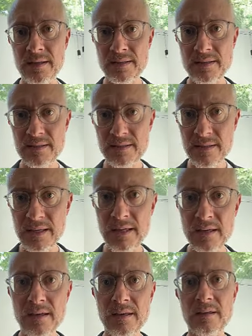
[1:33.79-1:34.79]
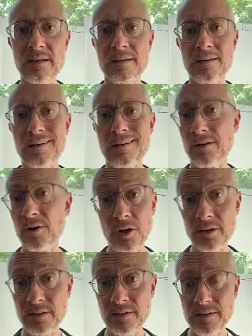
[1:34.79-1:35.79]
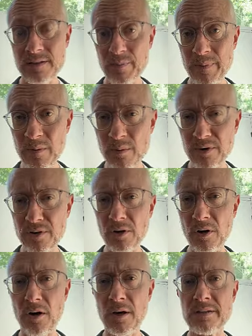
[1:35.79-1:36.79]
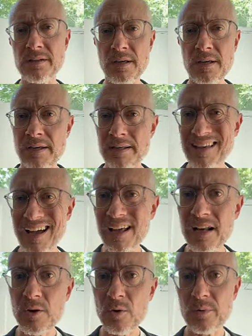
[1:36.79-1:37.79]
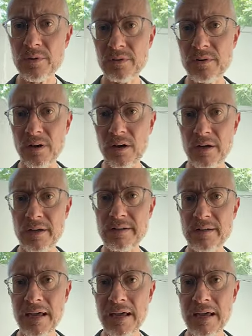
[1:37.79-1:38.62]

Seek uh, God, speak with God, dialogue with God.